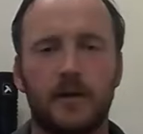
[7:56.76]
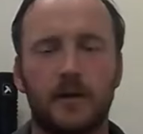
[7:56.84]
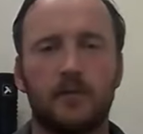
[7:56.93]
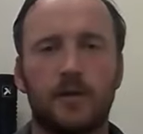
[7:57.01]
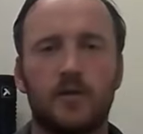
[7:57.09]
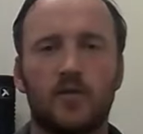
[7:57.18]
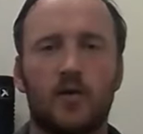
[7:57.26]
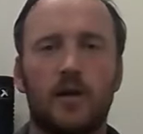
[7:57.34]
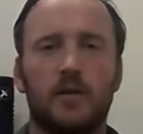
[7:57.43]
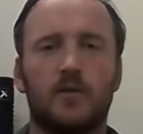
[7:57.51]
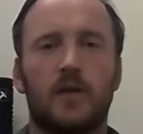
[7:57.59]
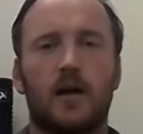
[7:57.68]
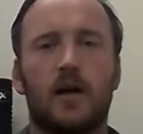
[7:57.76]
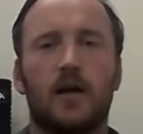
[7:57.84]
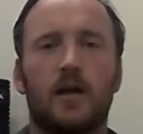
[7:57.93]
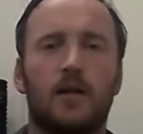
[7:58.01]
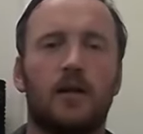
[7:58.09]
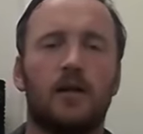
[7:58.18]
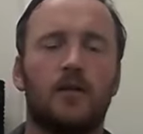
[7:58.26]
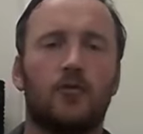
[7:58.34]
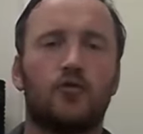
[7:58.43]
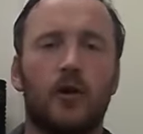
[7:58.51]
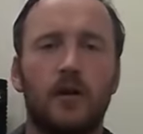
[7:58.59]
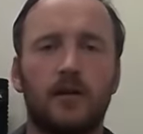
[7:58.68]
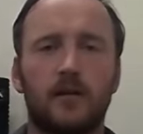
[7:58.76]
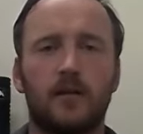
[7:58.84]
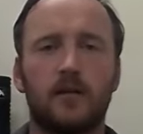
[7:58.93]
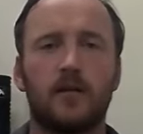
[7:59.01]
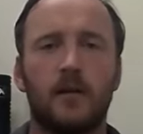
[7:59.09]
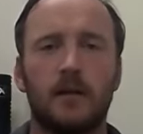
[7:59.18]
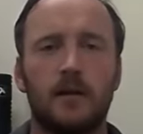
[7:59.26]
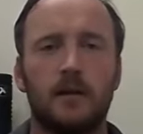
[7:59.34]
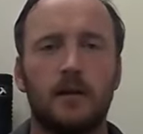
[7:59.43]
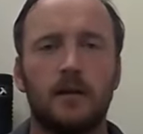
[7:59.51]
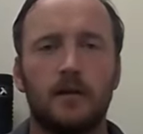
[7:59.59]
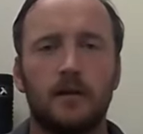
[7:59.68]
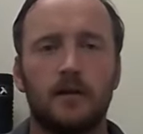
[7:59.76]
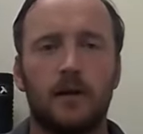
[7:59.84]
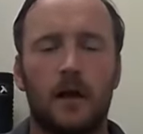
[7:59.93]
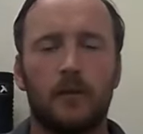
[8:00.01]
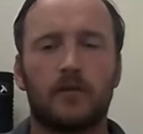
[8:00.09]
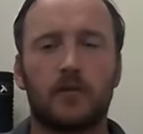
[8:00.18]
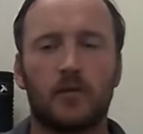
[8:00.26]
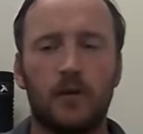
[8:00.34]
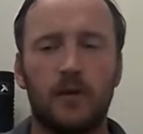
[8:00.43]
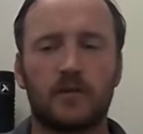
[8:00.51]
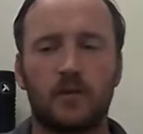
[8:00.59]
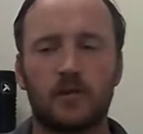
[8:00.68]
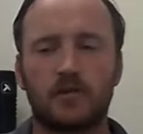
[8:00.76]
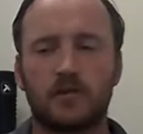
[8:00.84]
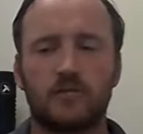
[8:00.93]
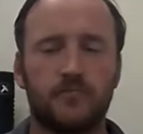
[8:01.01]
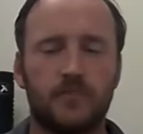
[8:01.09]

thing in physio is uh, trying to. I was the research